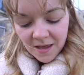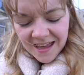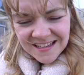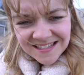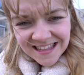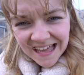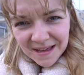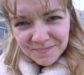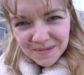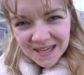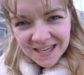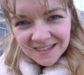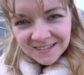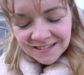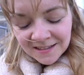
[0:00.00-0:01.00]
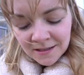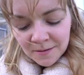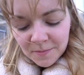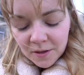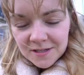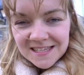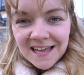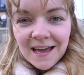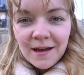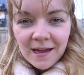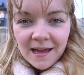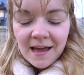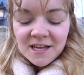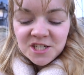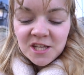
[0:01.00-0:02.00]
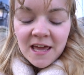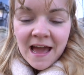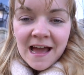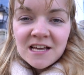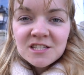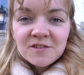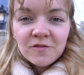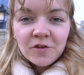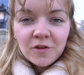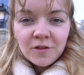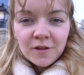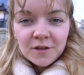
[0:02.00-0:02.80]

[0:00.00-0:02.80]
is that meat? Because I, I actually asked for the